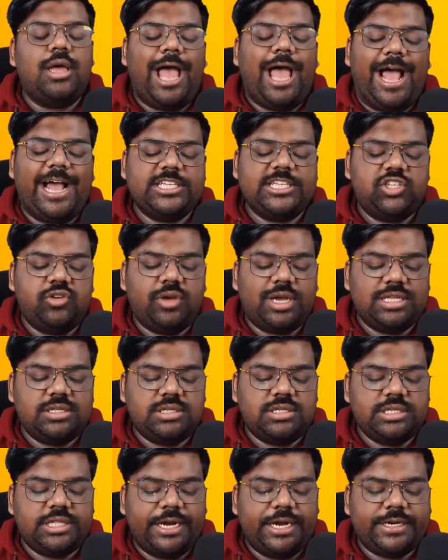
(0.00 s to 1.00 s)
as you can
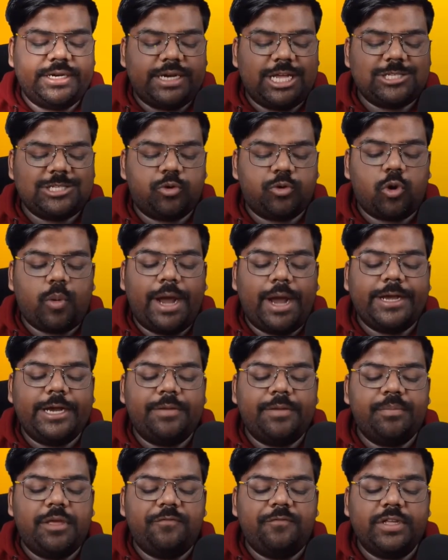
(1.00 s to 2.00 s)
see that it has provided
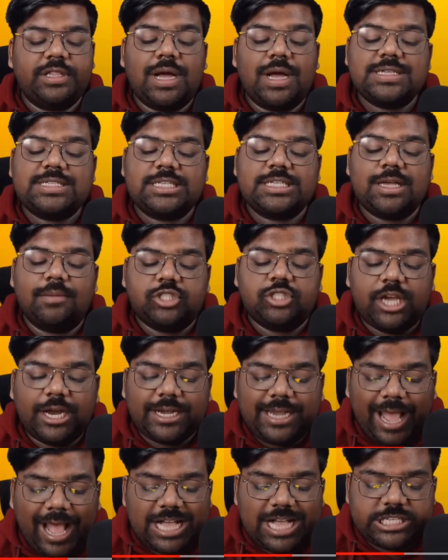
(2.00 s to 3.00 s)
me with a subject
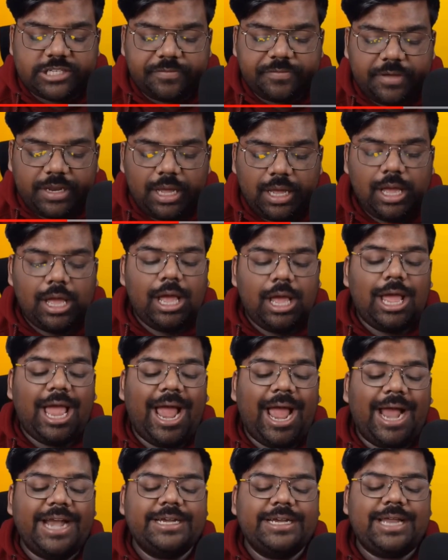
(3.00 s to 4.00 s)
as well,
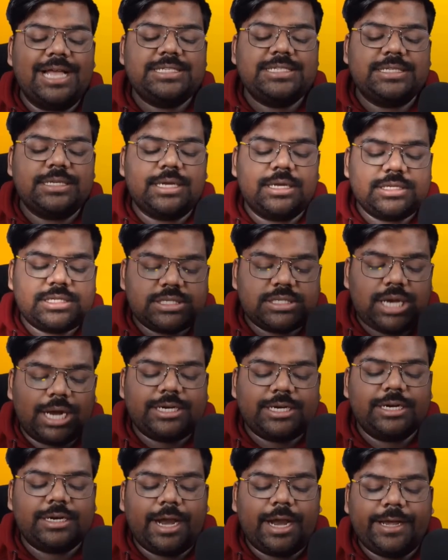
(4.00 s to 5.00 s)
and it has
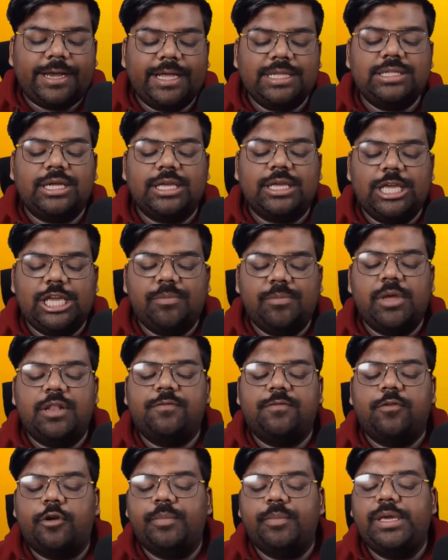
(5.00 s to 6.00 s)
started writing the email
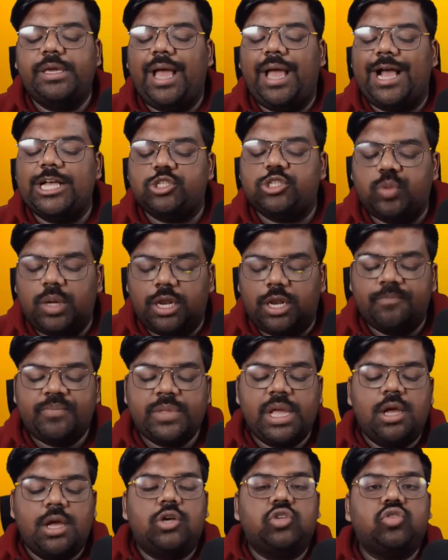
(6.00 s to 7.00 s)
for me as well.
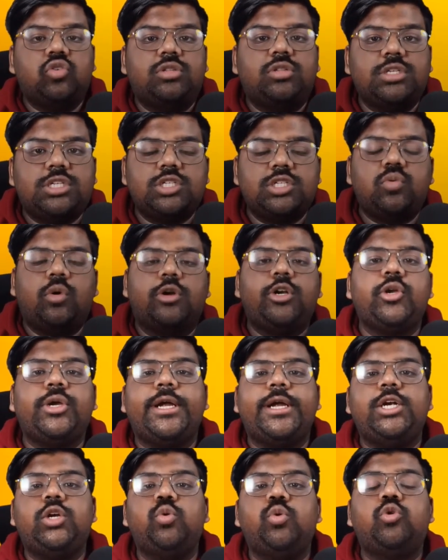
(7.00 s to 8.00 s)
So this is what you
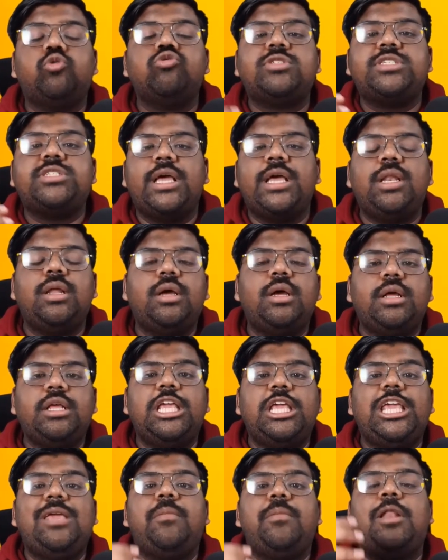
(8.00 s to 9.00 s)
can do to sell
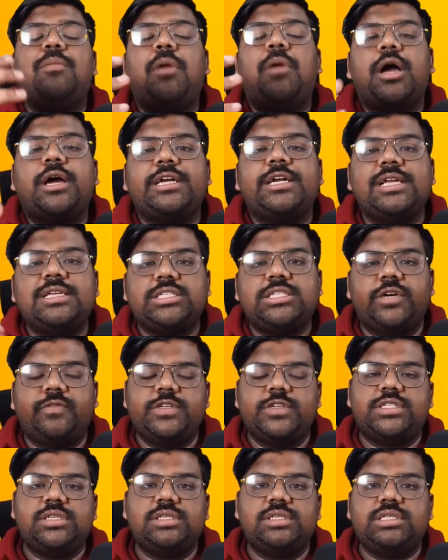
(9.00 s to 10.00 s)
email marketing
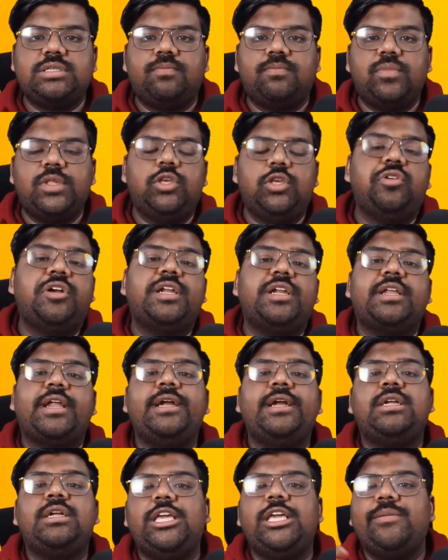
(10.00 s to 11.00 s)
services. You can
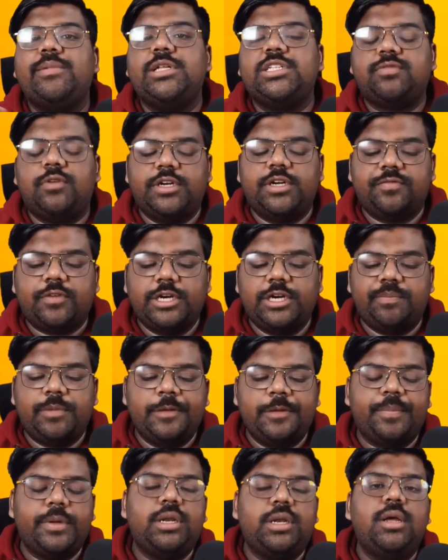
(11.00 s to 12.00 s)
write emails for different
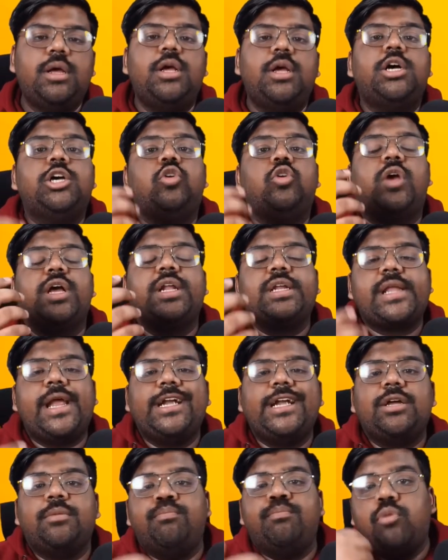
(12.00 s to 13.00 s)
people, you can
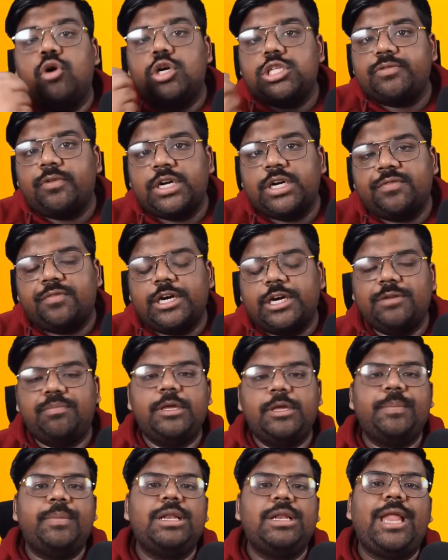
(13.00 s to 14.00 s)
write books for different
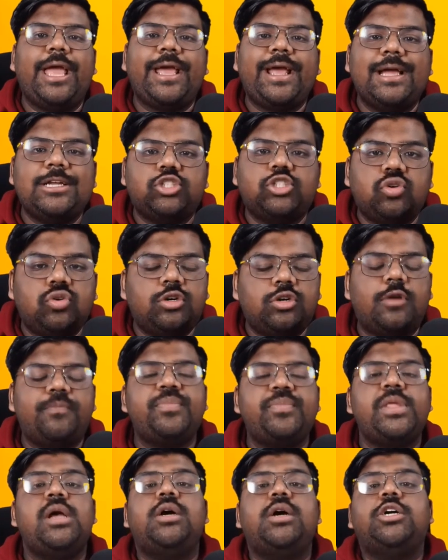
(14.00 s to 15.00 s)
people like I showed,
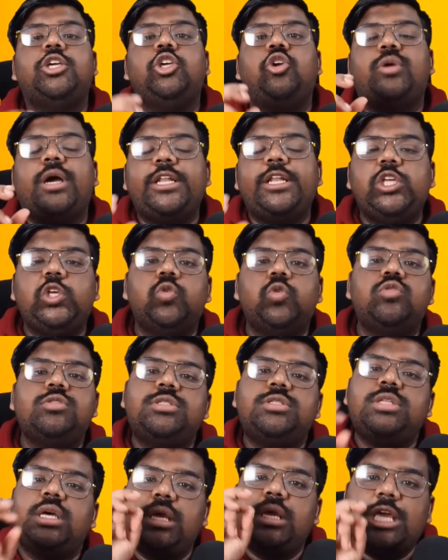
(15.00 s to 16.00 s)
you can use
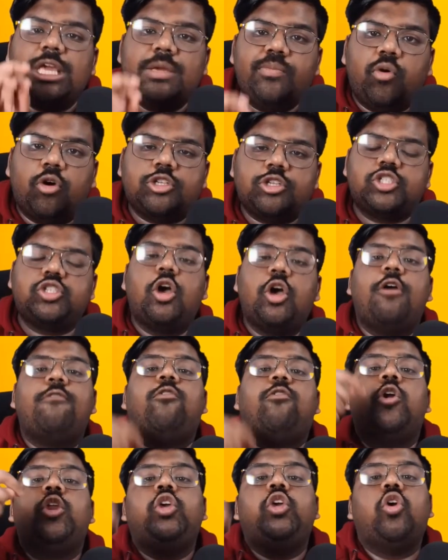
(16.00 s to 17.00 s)
the ebooks
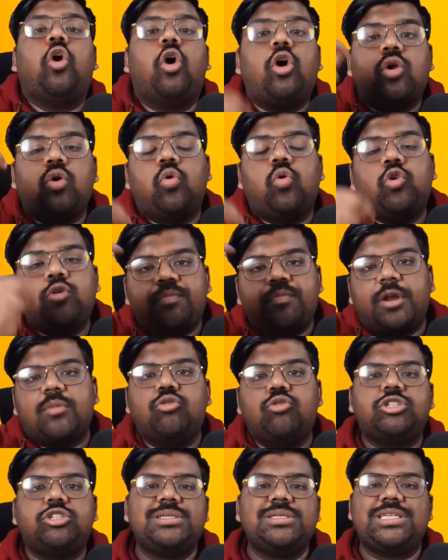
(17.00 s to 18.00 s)
for your own
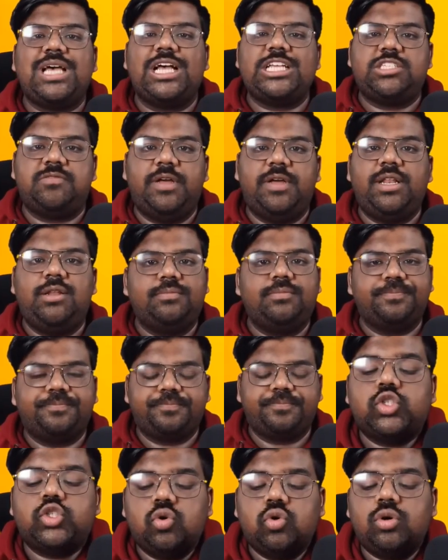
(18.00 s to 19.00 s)
promotions as well.
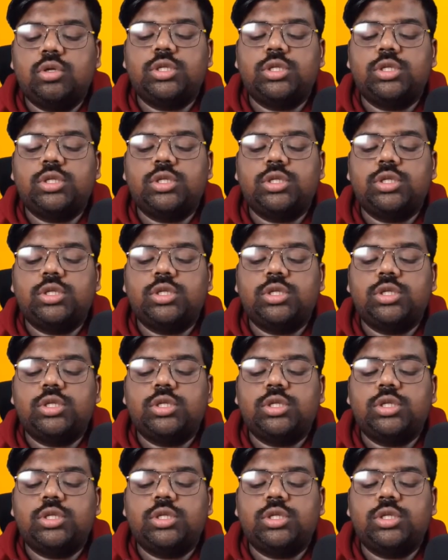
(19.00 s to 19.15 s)
So